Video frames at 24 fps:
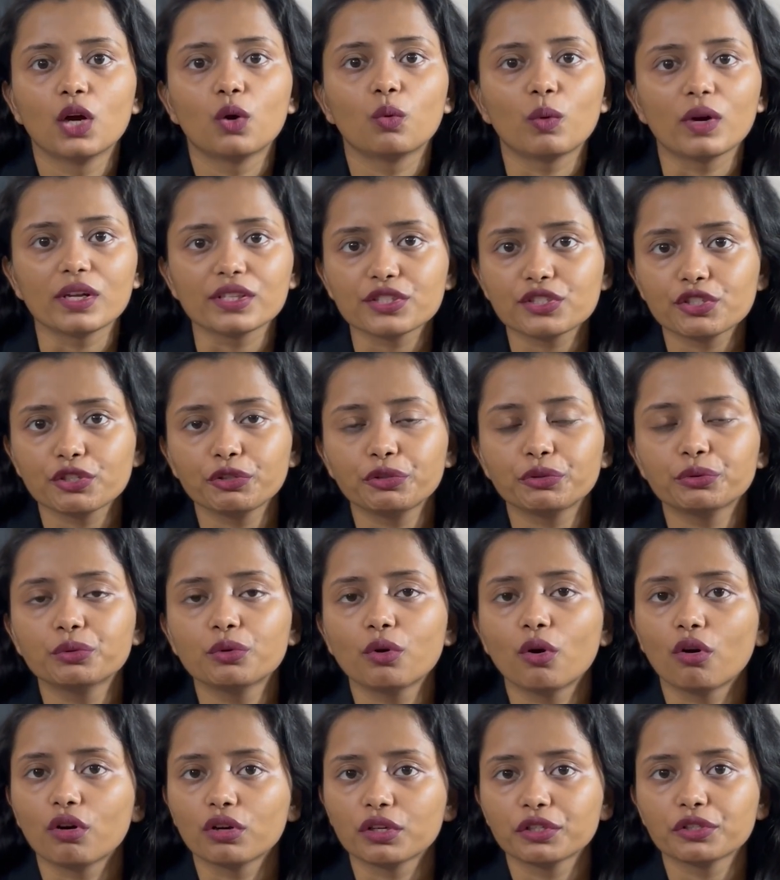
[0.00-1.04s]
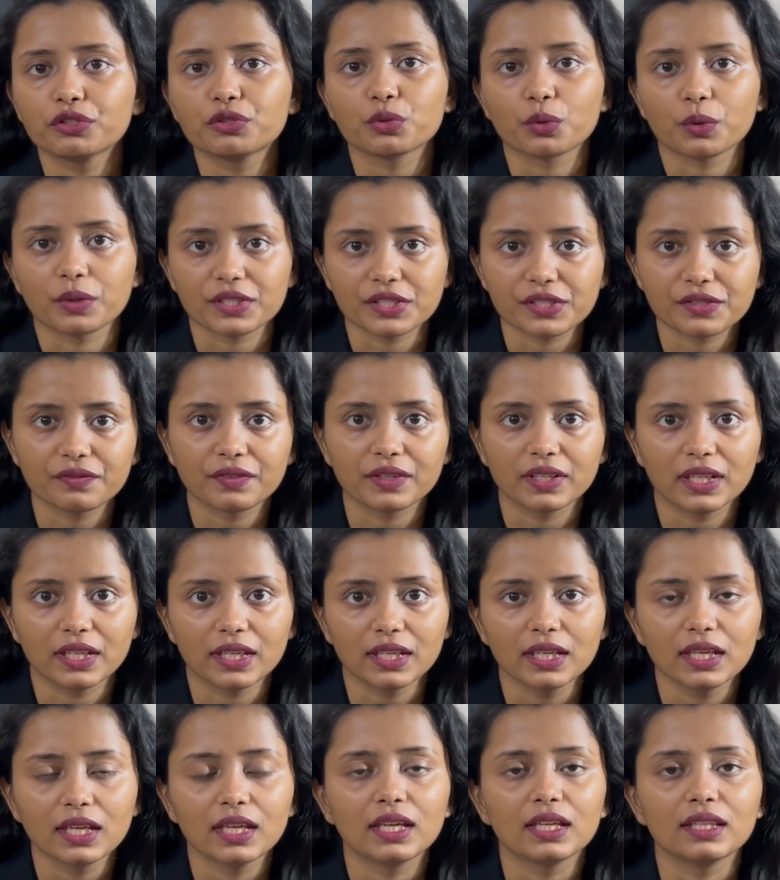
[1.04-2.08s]
Once you do all your choice
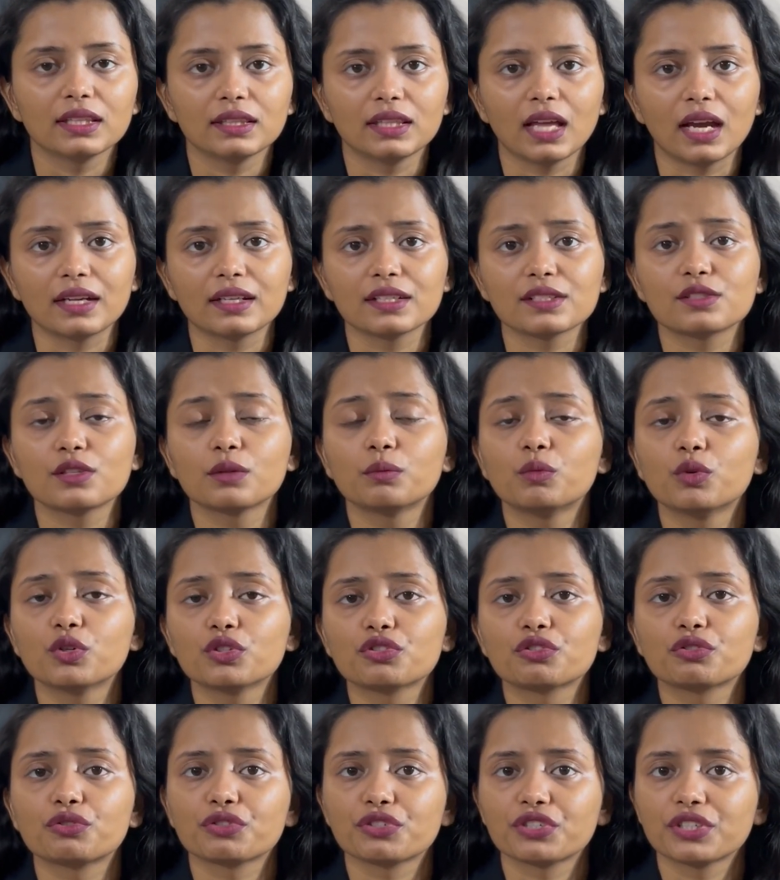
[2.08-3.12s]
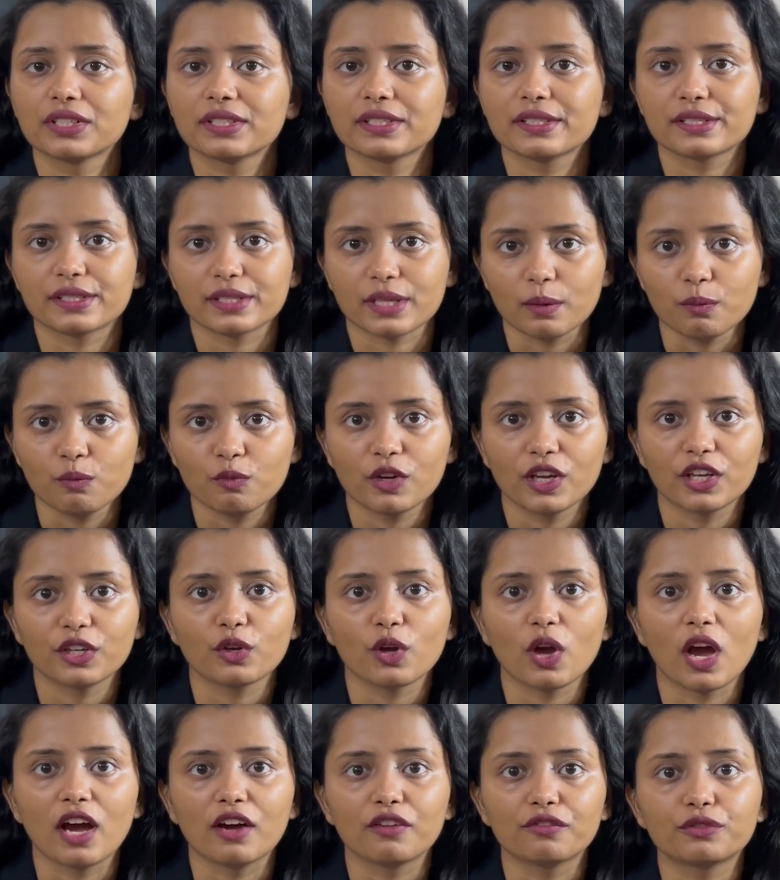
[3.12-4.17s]
filling, that is the most crucial step, where you
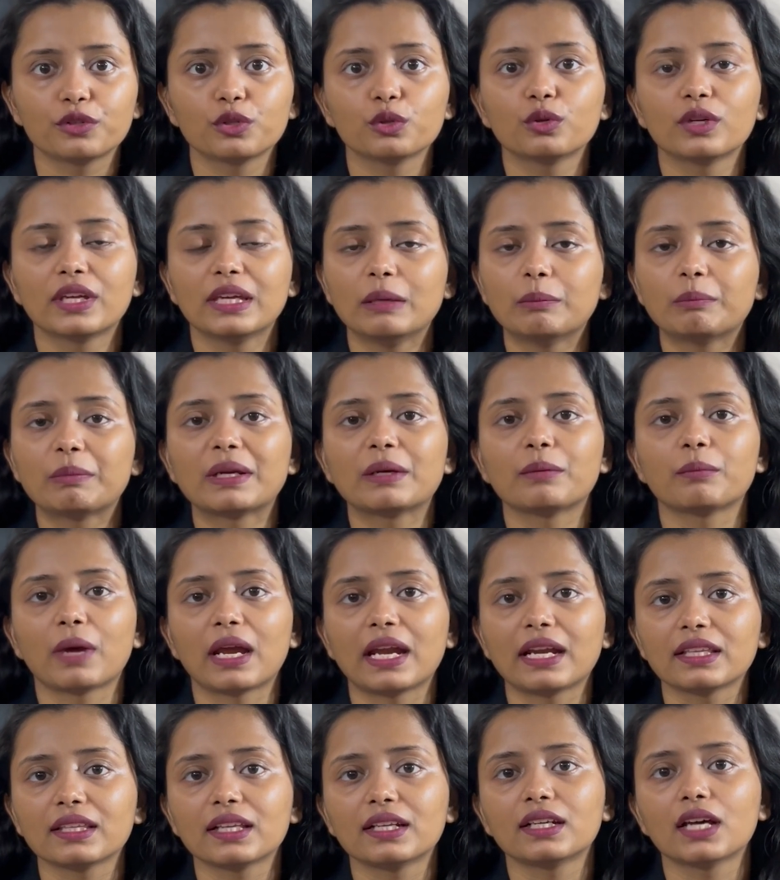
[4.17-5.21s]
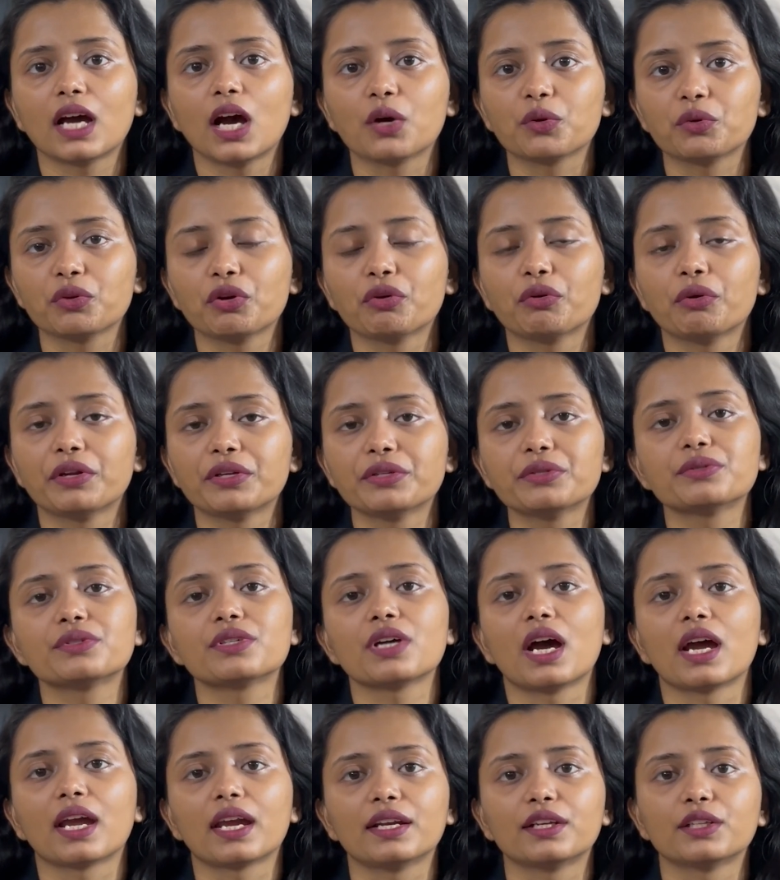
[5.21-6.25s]
have to keep in mind that how you are going to
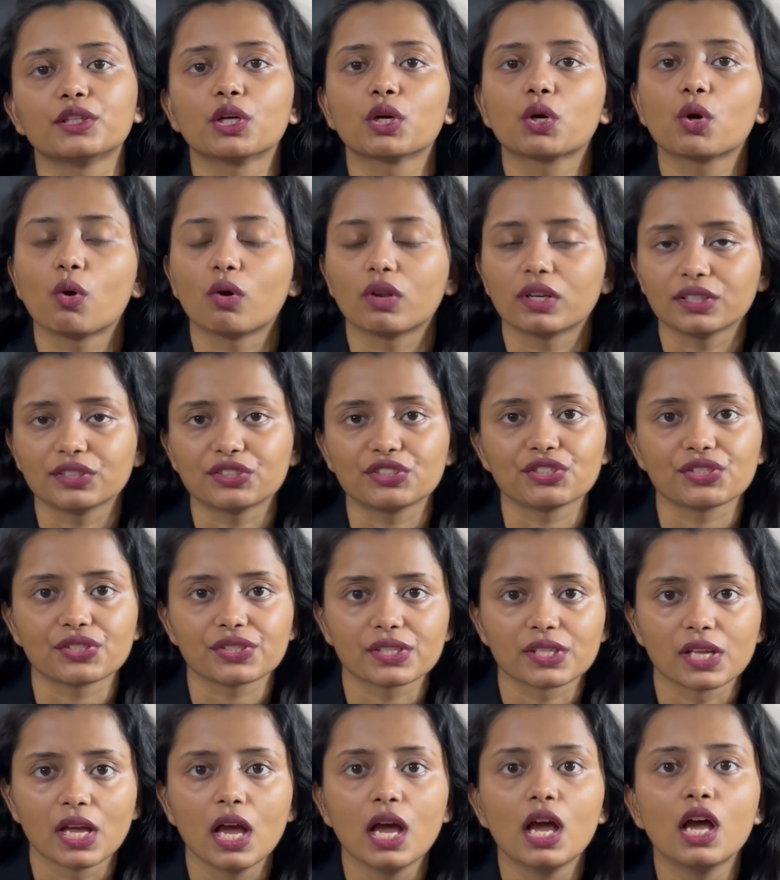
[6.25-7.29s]
target the colleges.